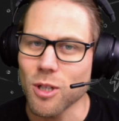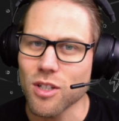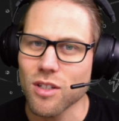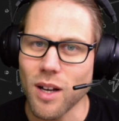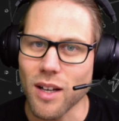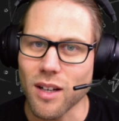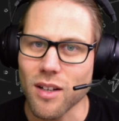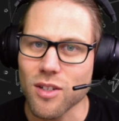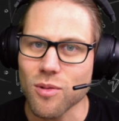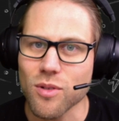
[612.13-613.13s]
which I
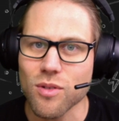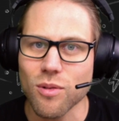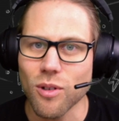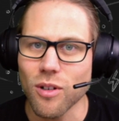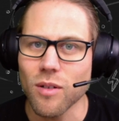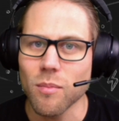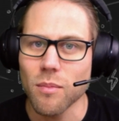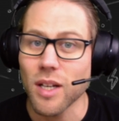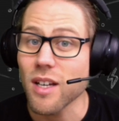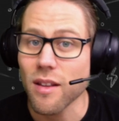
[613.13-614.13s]
can't use to earn
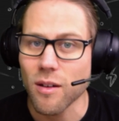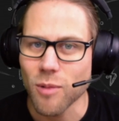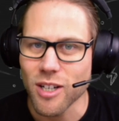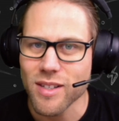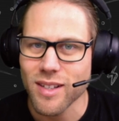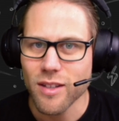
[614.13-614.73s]
money otherwise.